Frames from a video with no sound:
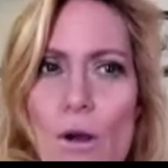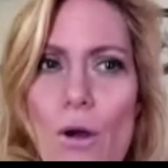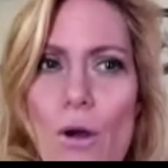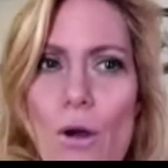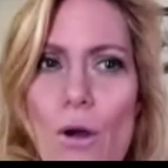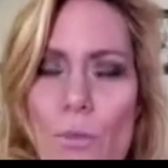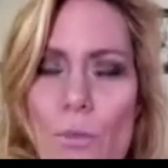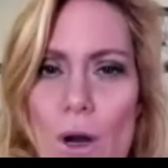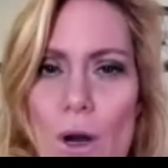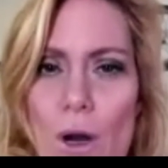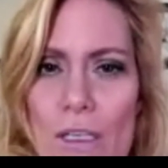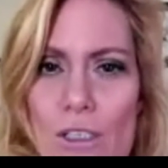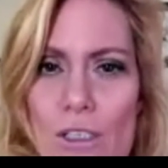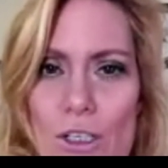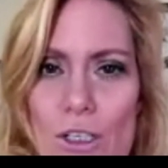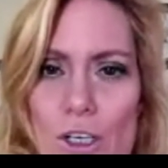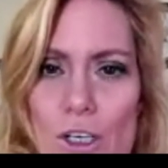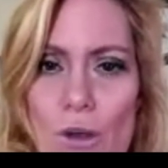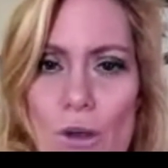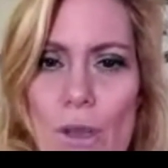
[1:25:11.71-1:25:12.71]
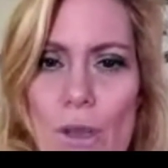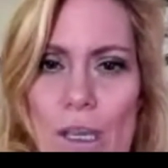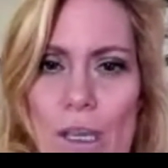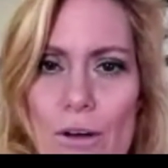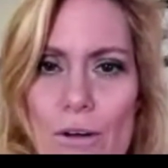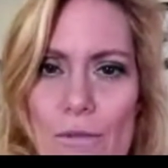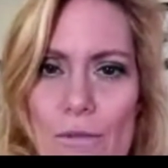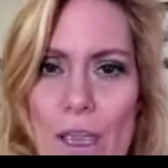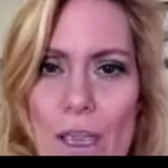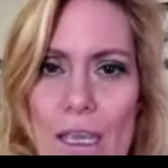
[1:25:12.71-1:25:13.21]
Well, one is a show
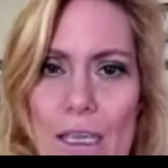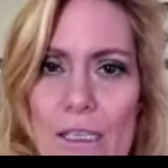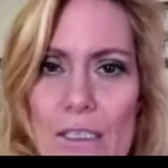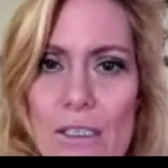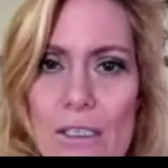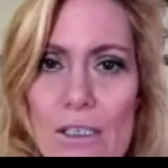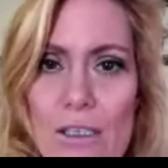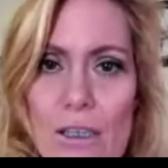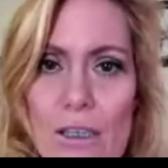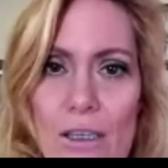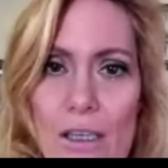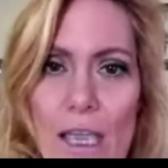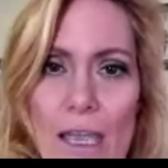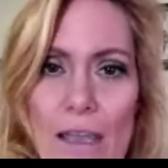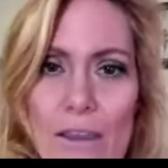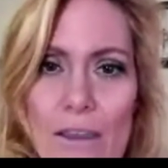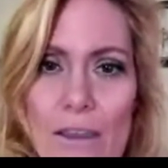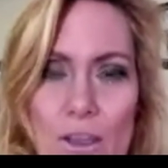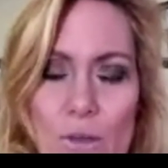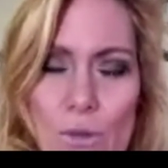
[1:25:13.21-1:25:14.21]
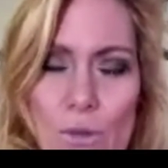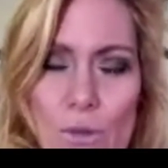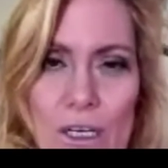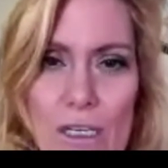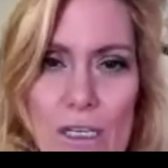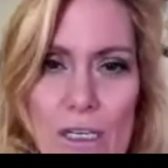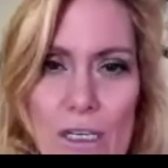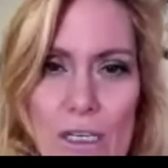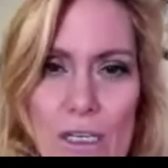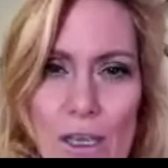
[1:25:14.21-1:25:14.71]
here in Vegas, and the other one
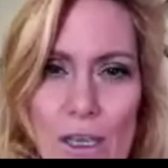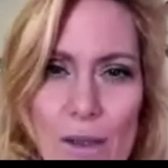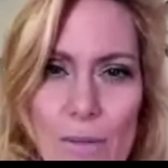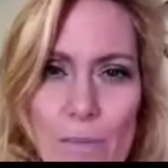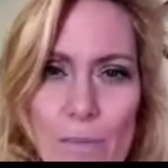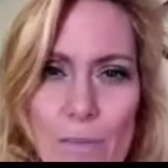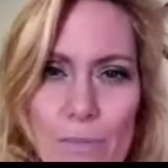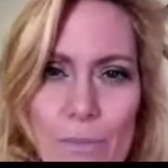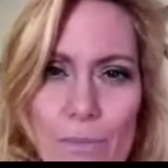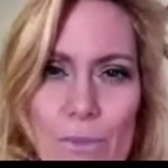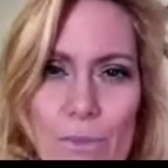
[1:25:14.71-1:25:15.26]
is a